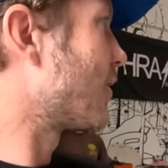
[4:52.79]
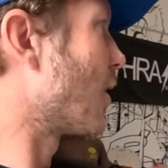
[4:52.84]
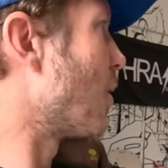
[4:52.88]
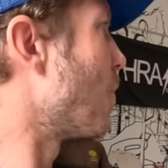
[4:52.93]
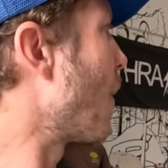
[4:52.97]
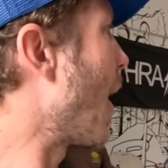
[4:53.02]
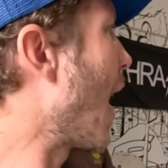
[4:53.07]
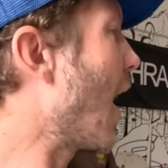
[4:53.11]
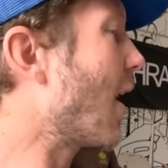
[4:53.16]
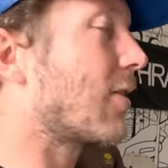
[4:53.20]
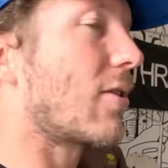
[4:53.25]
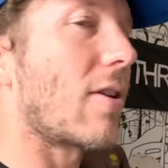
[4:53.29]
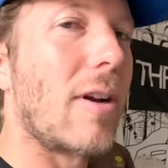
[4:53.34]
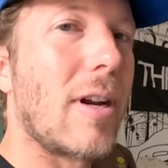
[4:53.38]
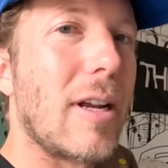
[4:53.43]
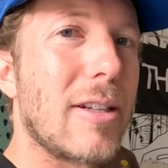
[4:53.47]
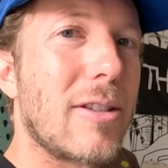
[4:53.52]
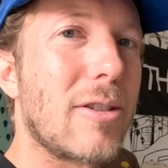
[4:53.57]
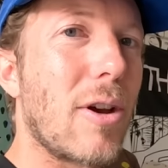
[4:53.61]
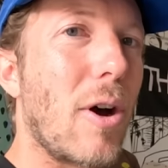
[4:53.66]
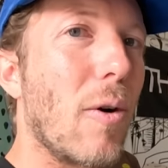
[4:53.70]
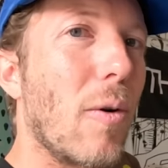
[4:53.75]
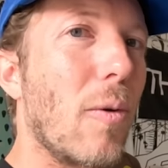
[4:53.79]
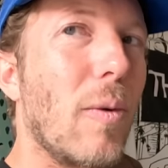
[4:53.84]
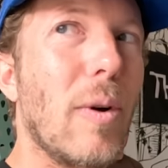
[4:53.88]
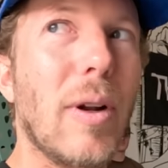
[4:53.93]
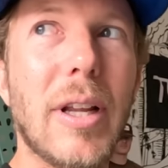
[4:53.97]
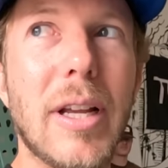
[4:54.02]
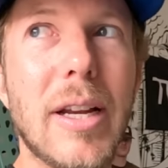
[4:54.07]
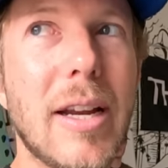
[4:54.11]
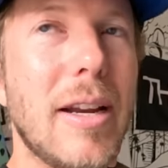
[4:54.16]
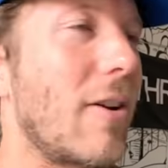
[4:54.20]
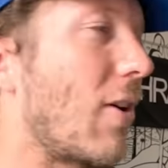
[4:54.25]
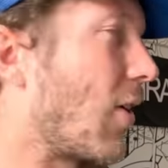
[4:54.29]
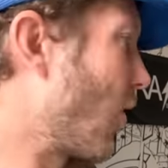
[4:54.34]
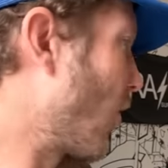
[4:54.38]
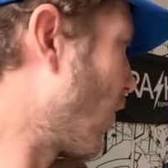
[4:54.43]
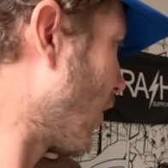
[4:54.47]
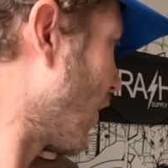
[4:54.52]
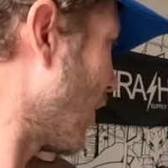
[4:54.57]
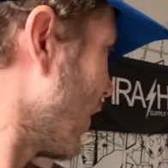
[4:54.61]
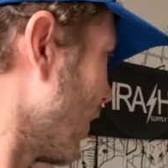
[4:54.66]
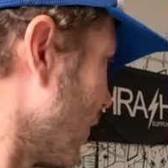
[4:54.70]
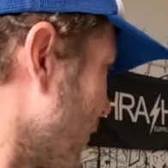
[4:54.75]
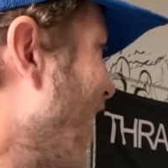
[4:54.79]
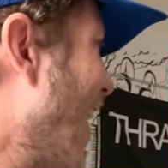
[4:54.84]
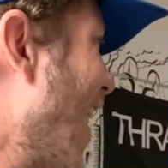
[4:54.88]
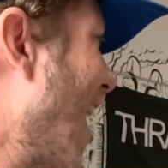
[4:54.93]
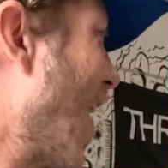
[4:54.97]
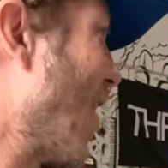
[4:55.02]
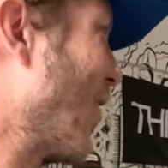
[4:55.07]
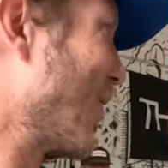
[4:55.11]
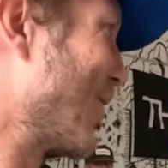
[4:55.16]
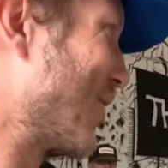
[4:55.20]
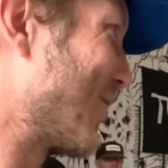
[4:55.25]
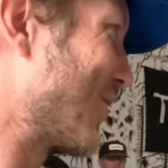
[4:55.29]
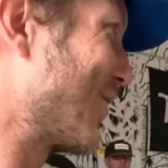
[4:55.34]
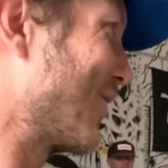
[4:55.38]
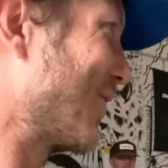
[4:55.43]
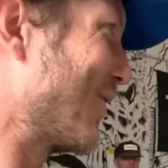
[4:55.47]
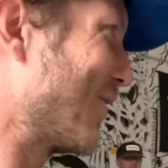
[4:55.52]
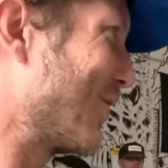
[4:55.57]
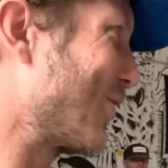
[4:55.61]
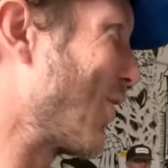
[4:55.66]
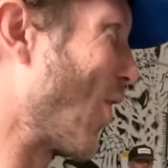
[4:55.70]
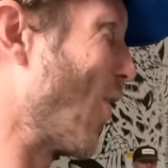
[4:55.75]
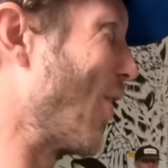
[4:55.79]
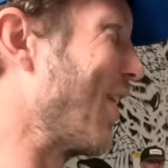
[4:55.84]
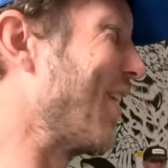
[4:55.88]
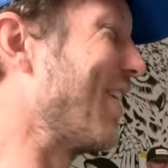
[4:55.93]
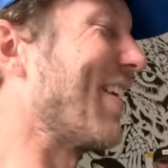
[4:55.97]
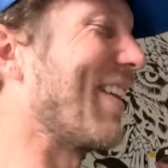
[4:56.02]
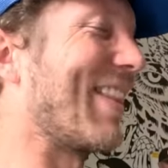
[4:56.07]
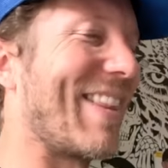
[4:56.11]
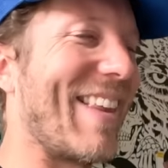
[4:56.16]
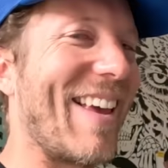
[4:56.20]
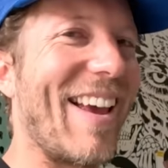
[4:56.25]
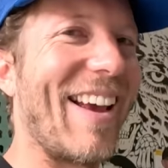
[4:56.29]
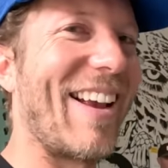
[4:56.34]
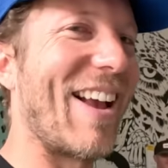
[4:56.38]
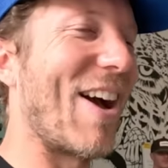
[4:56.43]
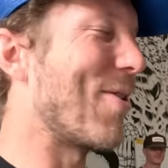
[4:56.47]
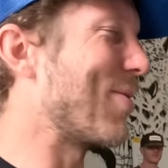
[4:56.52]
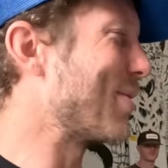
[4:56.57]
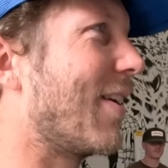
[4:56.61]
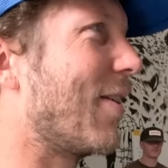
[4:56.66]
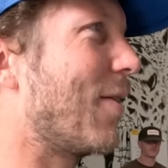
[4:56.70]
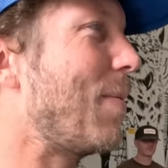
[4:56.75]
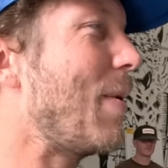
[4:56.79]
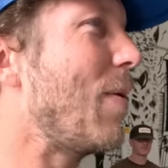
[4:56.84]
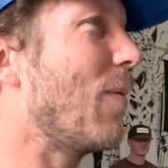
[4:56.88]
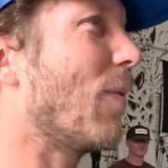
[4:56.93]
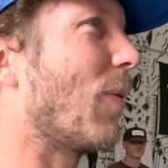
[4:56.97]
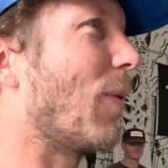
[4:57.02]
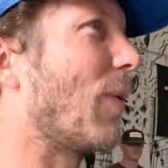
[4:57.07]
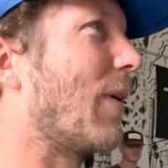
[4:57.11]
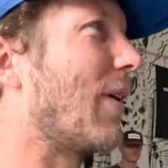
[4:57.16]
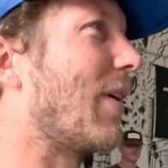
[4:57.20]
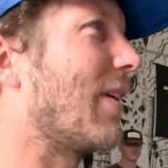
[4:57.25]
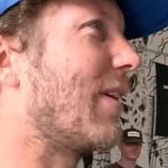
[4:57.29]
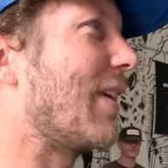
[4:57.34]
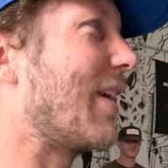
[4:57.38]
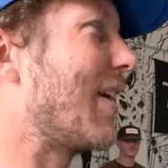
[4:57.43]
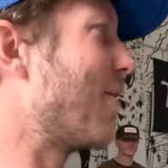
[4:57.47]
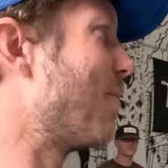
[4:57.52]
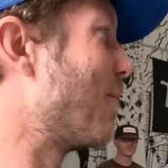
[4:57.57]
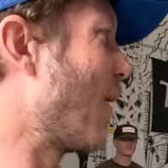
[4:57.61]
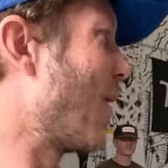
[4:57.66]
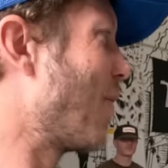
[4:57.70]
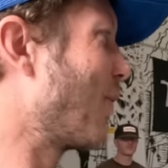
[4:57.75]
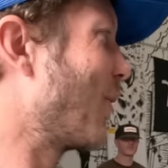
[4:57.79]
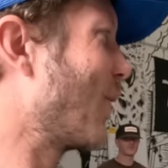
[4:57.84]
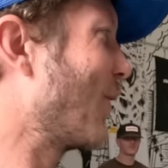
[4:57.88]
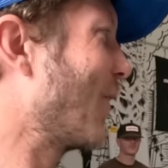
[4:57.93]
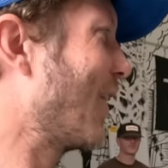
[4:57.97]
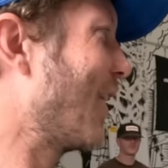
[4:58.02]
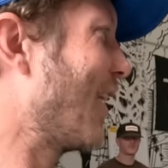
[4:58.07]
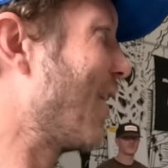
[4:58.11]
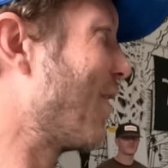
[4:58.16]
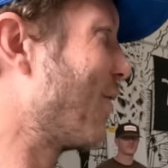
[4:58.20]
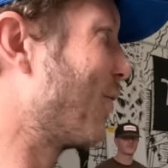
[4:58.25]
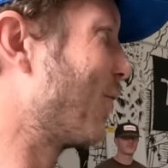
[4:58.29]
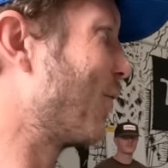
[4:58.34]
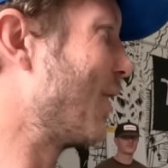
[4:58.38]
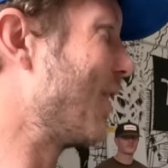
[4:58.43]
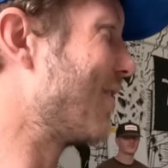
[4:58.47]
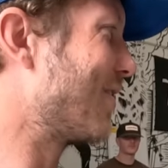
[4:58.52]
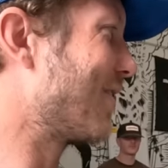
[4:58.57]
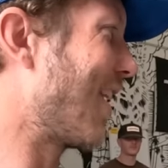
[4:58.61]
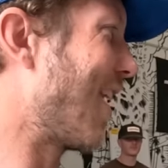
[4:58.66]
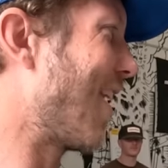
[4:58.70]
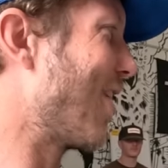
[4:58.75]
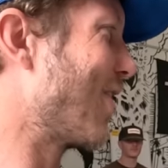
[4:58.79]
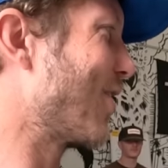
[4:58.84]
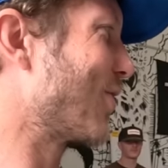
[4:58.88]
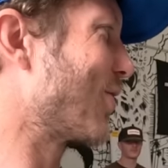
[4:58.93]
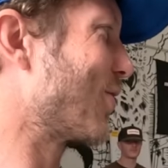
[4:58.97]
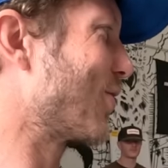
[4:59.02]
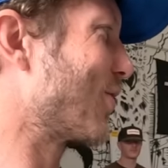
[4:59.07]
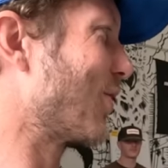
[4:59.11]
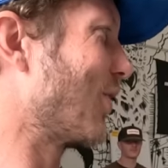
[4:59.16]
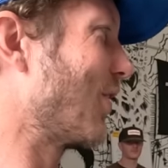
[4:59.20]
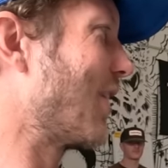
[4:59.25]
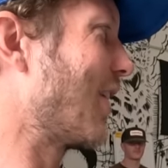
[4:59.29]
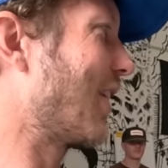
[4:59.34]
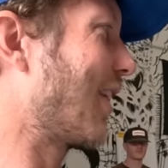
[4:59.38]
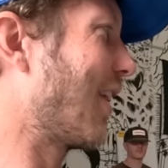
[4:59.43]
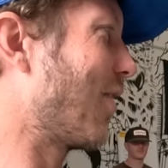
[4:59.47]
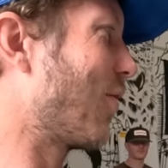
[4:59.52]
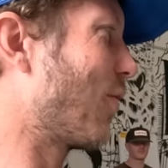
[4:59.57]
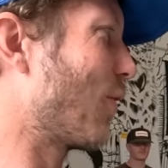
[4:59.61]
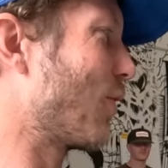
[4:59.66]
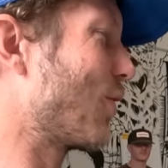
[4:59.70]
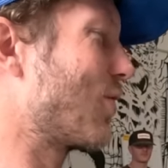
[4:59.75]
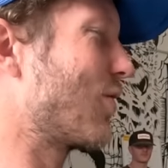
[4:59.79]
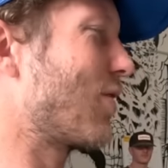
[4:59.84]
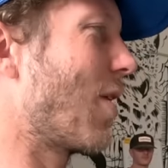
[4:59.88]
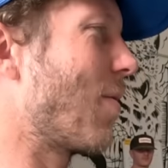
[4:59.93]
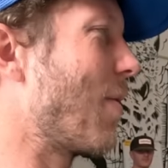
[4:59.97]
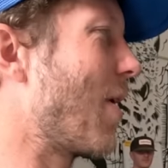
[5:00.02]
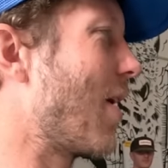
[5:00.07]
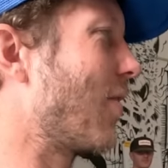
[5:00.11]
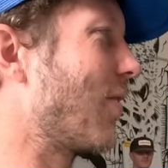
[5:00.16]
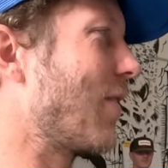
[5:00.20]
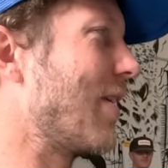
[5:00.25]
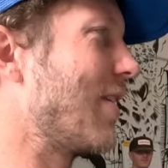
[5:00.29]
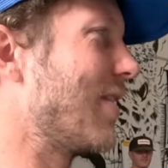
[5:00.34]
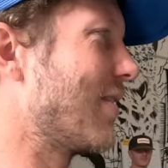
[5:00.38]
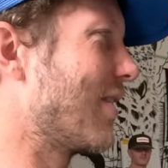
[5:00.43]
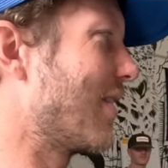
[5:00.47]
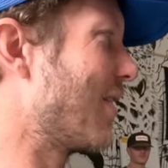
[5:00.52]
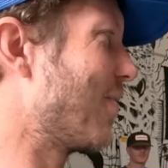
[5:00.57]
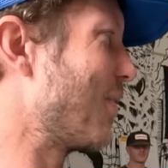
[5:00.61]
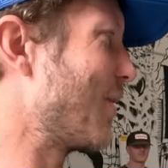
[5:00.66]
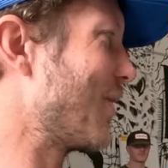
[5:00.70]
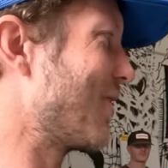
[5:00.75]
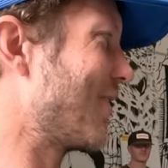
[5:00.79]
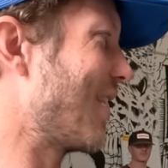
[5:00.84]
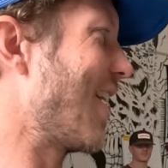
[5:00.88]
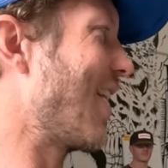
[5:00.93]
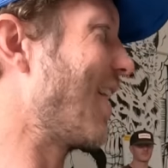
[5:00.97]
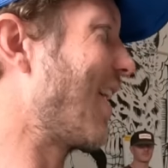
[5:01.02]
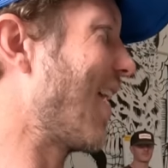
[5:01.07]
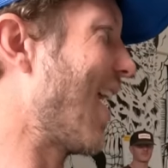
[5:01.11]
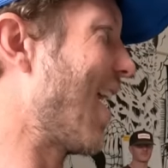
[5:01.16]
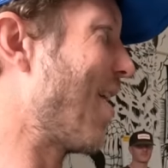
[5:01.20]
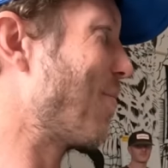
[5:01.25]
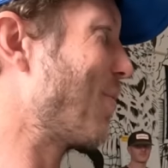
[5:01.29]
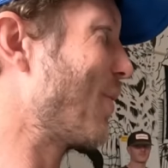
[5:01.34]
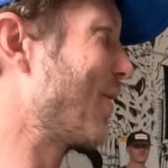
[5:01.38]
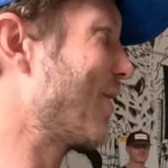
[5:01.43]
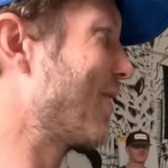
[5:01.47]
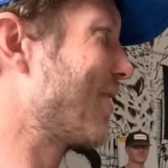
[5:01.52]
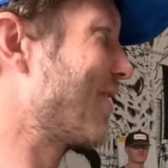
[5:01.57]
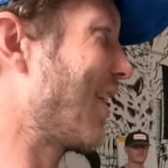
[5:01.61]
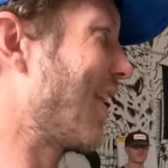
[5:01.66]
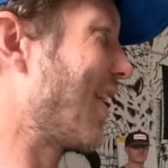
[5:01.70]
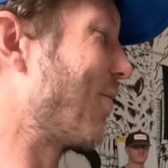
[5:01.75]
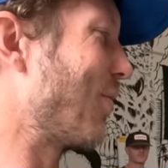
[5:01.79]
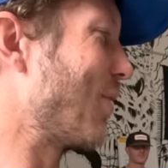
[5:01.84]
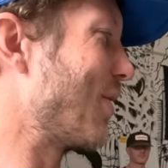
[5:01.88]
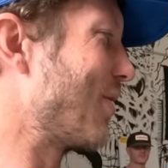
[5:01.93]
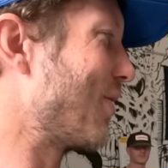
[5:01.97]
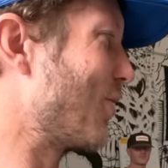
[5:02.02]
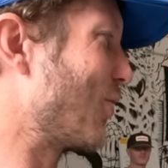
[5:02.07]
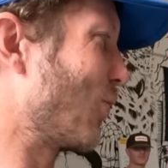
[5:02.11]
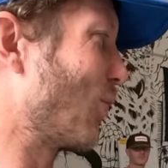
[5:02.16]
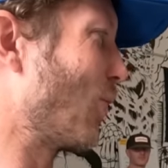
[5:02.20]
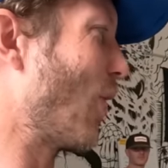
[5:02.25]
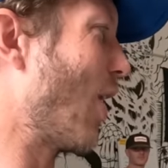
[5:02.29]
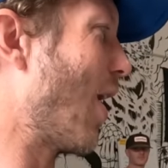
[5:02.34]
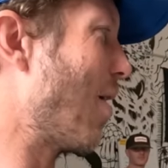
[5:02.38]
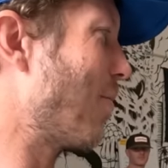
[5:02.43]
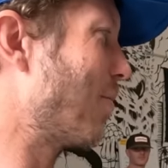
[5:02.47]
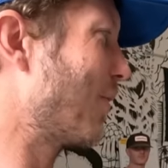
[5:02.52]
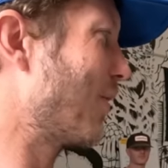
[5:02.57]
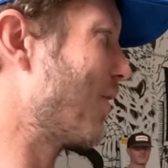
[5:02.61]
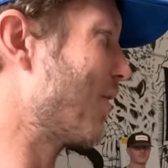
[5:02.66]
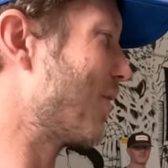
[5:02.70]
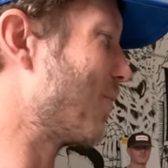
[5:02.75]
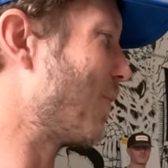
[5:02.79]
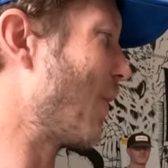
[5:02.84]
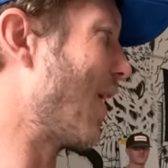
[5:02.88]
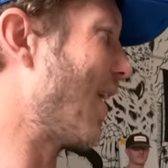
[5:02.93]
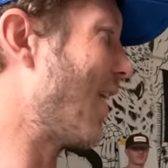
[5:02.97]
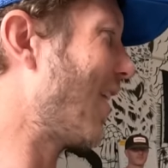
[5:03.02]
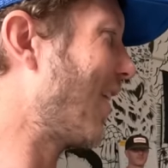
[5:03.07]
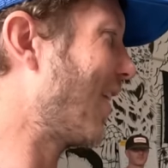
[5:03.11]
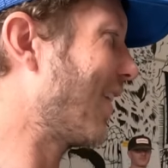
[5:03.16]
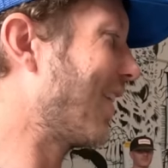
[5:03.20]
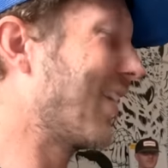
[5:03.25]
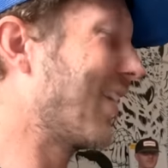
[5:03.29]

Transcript: a set of bags on it, so it really didn't hurt it. I was starting to think, I would, it'd be really a bummer if these tires are slick and for some odd reason a mistake happens and we drop this bike.